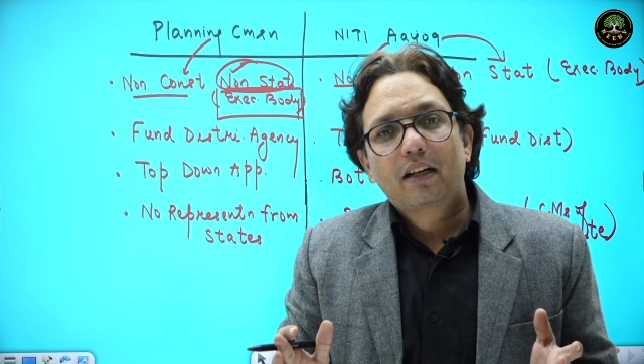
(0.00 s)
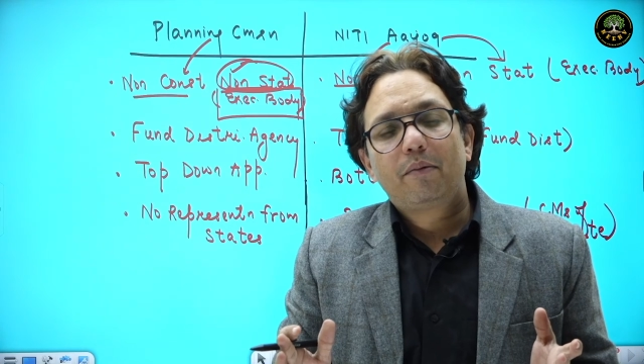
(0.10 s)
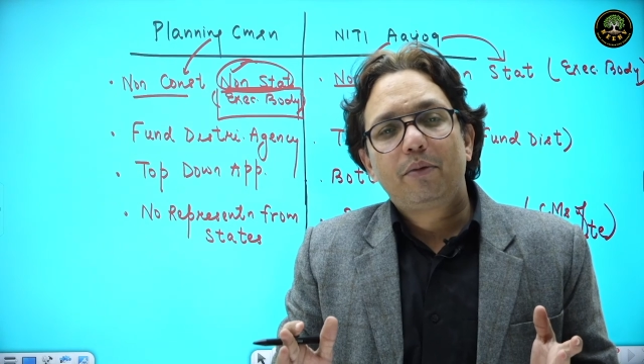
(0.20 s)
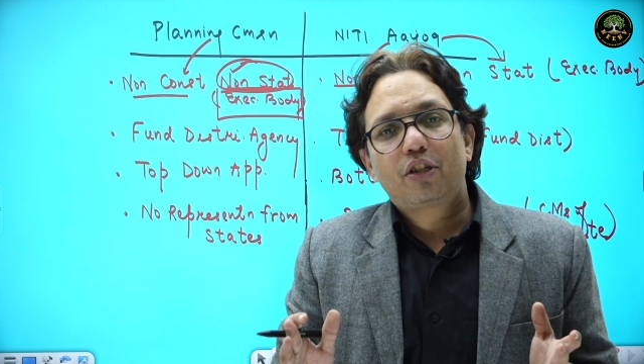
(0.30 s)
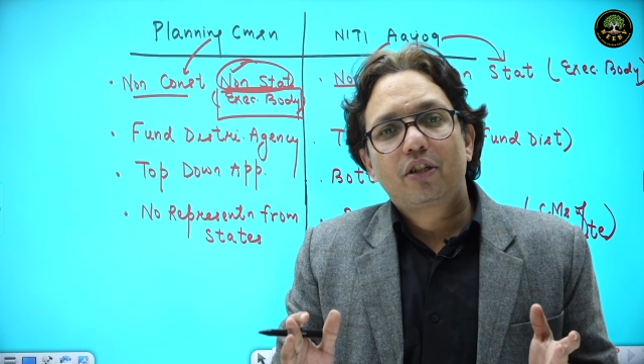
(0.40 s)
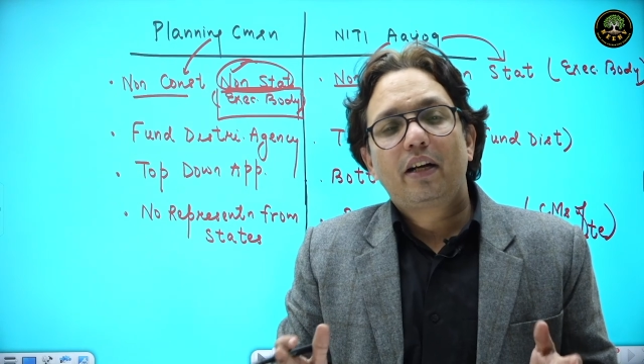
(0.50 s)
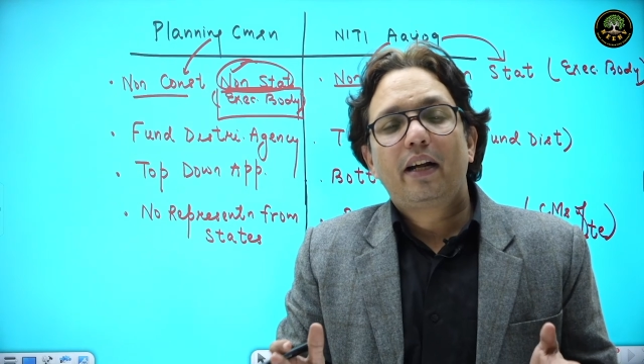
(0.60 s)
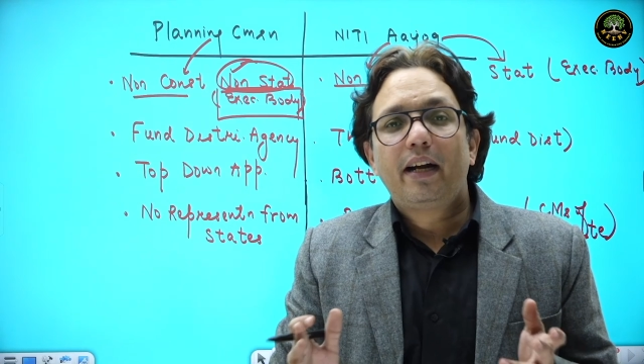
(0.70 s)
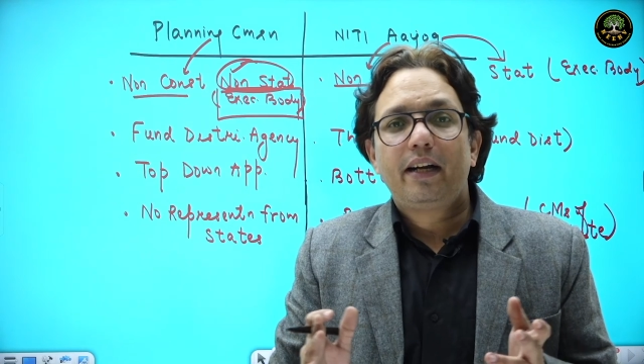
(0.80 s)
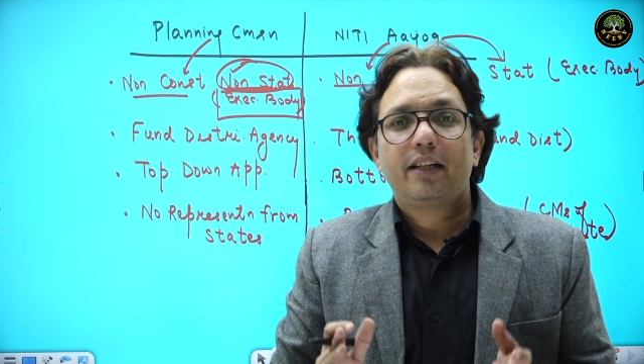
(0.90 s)
Commission
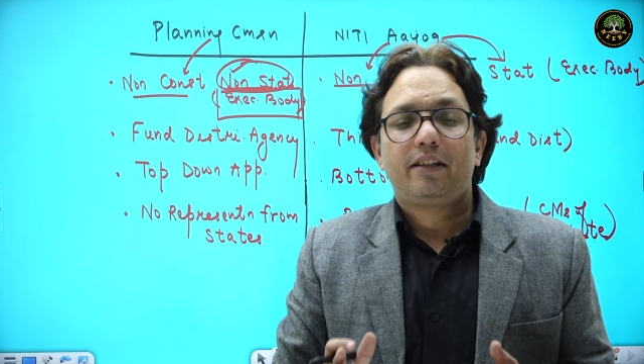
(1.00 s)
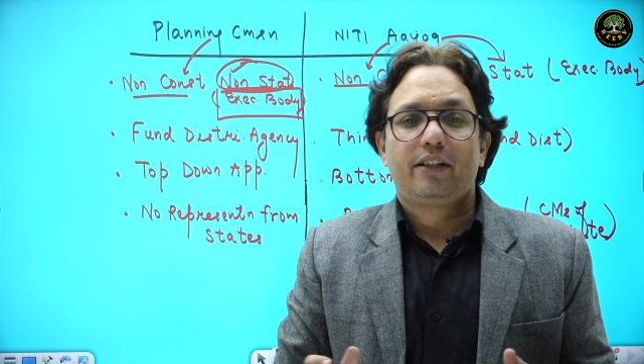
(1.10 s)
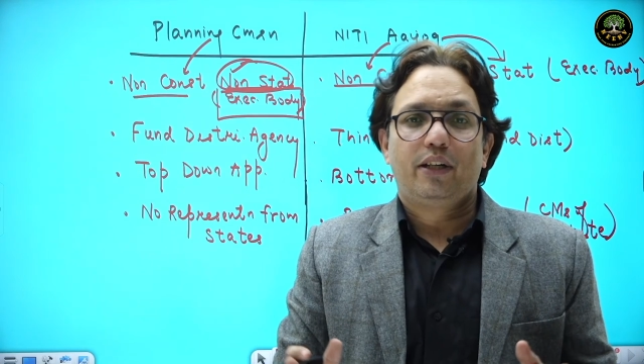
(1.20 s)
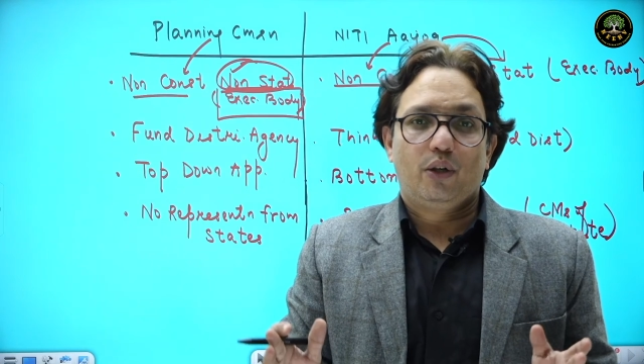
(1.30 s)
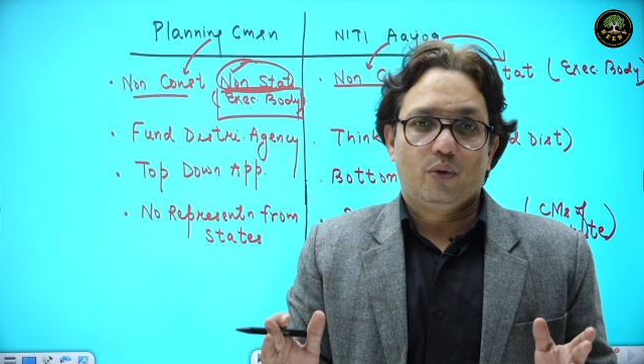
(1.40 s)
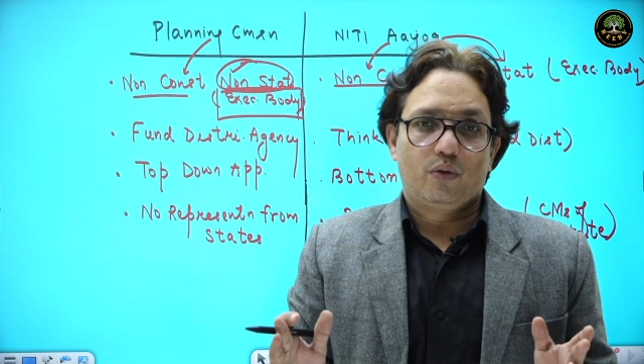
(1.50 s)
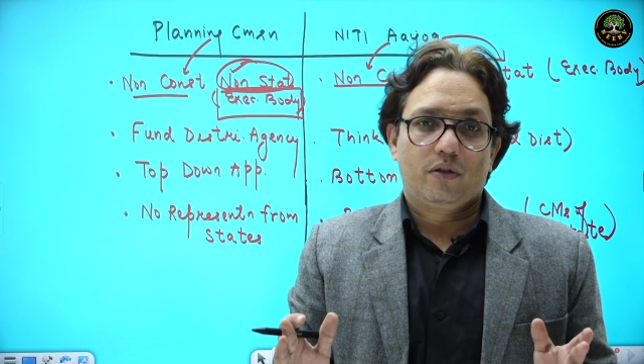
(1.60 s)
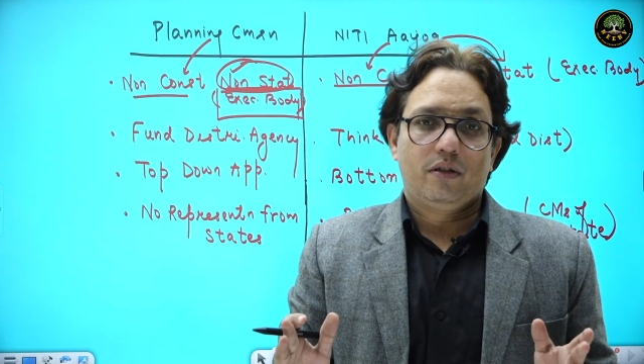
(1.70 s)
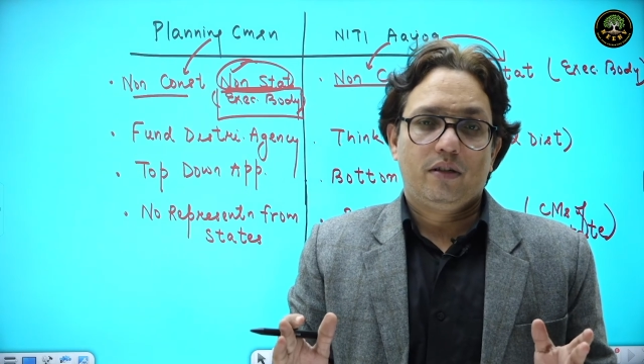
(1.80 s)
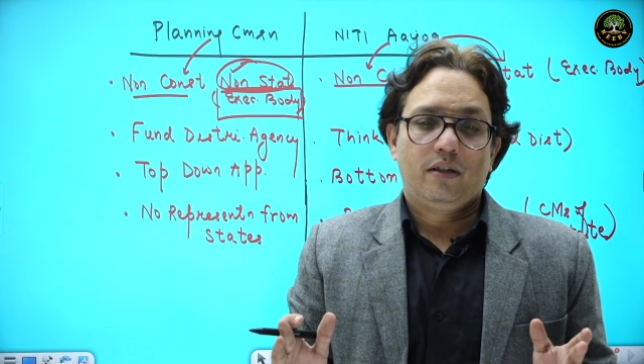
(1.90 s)
and NITI Aayog,
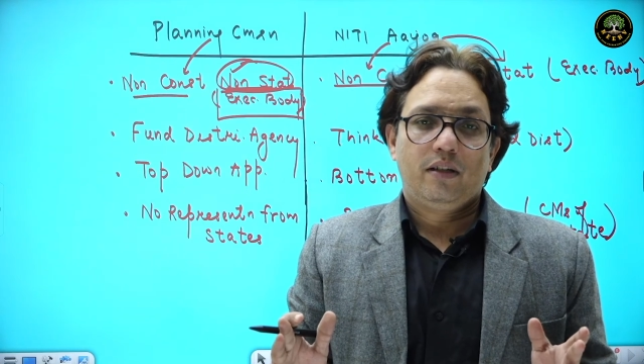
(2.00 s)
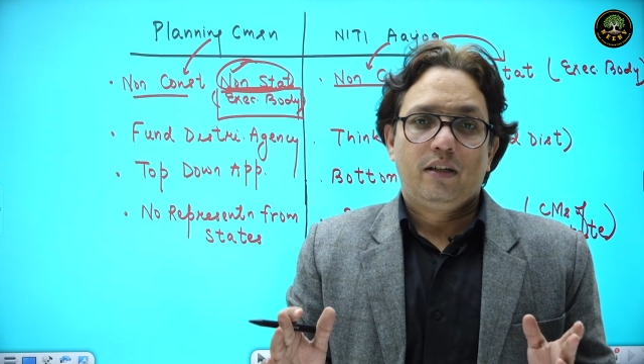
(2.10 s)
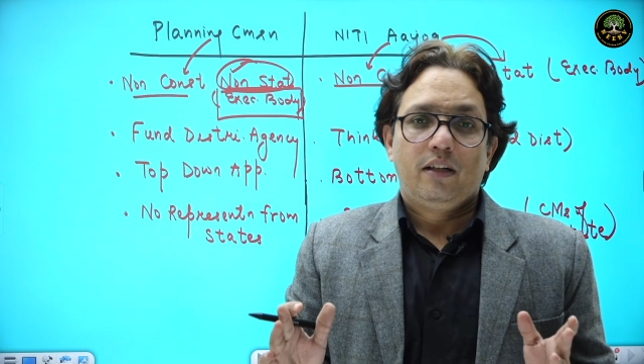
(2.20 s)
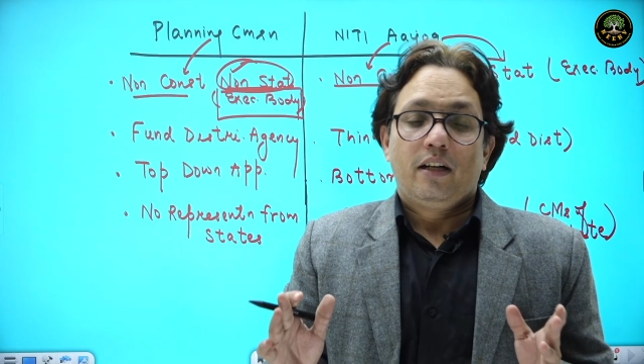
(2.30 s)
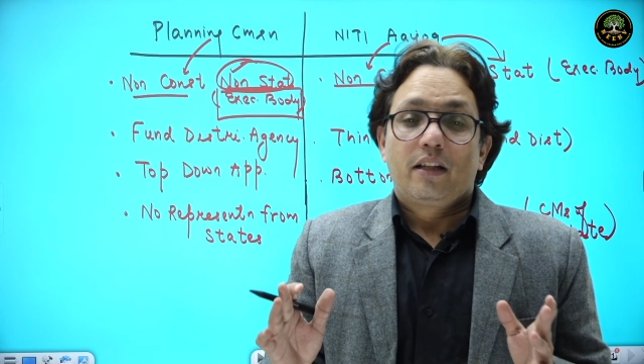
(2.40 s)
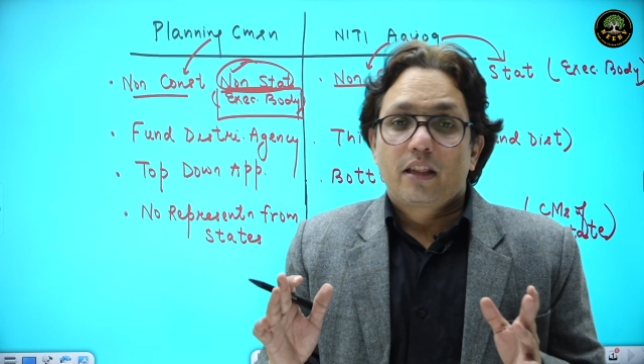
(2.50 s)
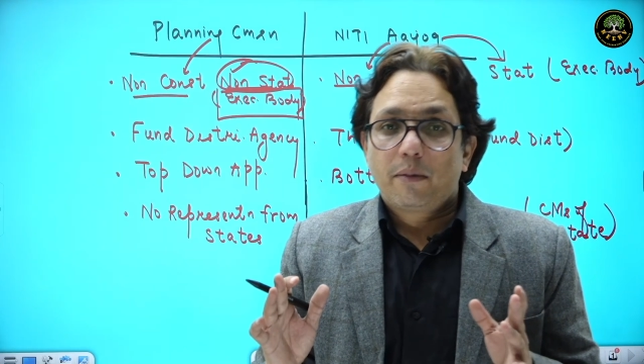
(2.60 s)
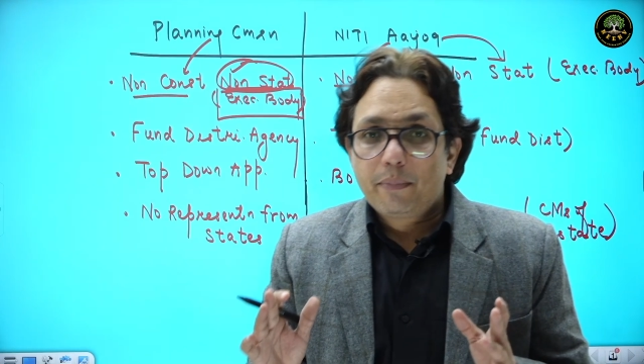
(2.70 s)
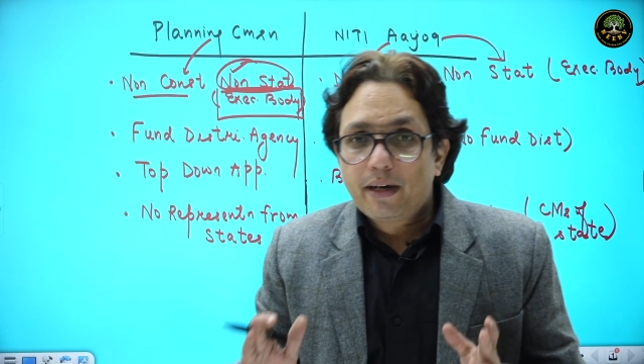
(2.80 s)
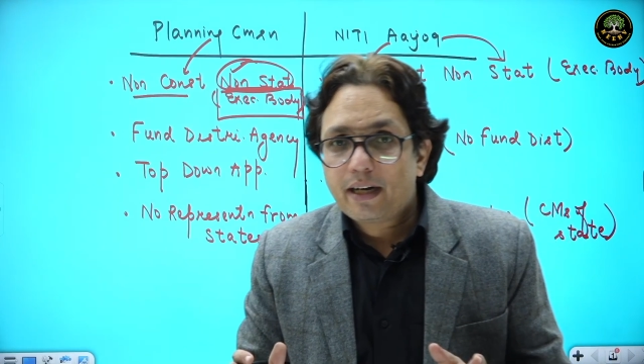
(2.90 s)
the
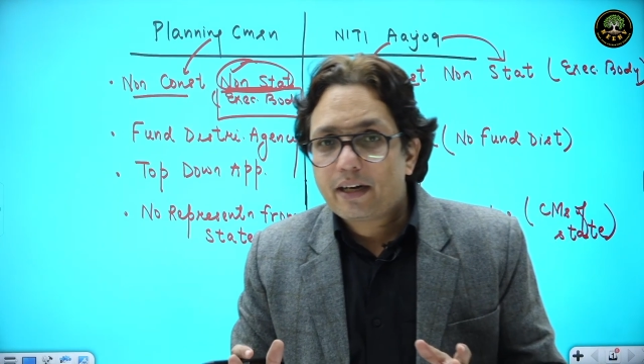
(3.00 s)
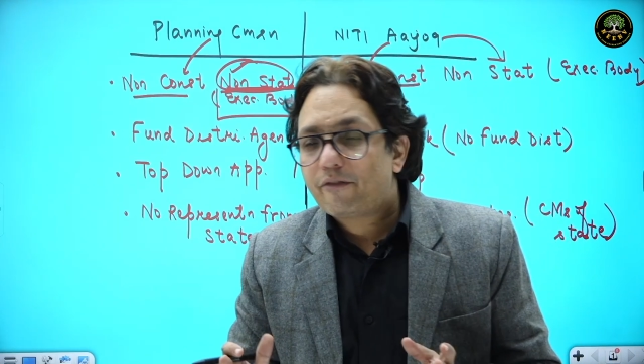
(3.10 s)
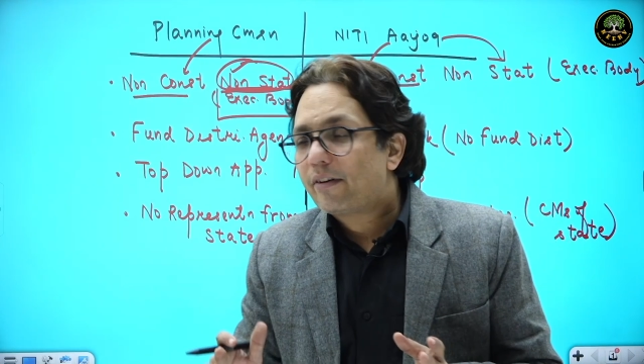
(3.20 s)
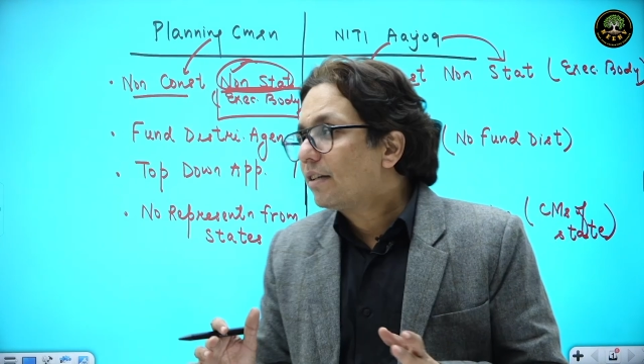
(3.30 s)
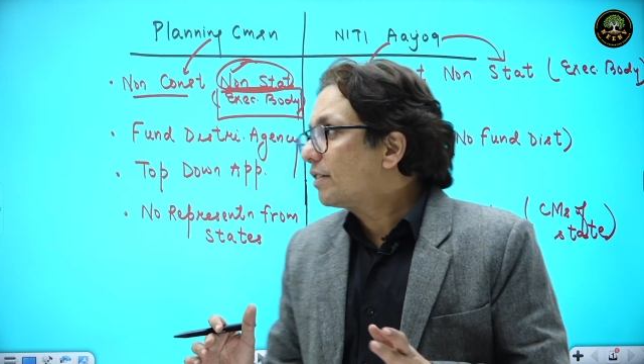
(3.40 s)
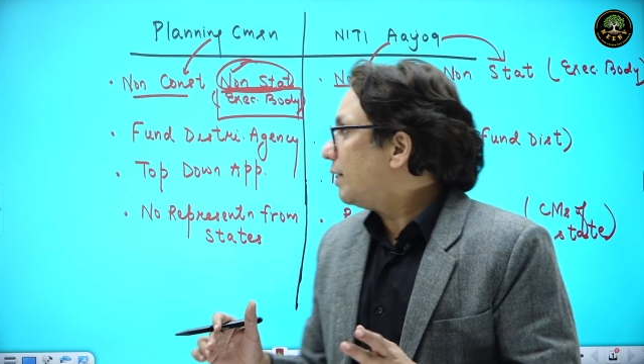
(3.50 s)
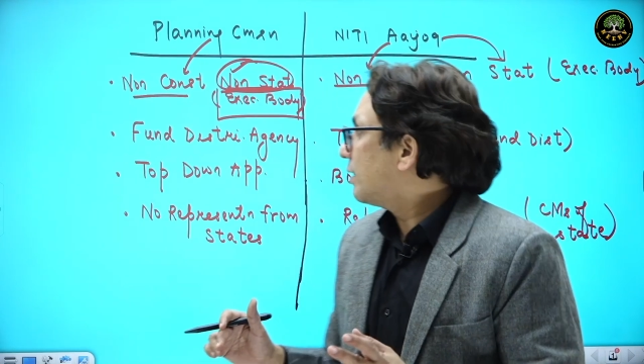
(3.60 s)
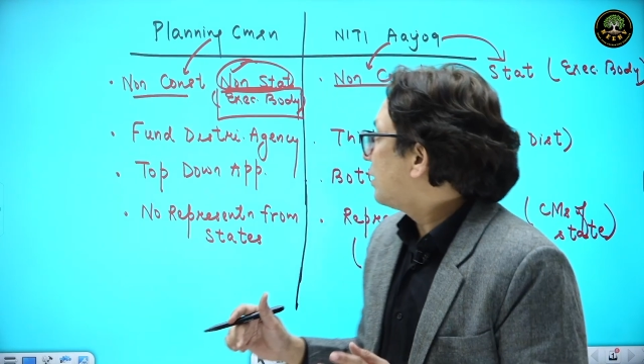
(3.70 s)
main difference is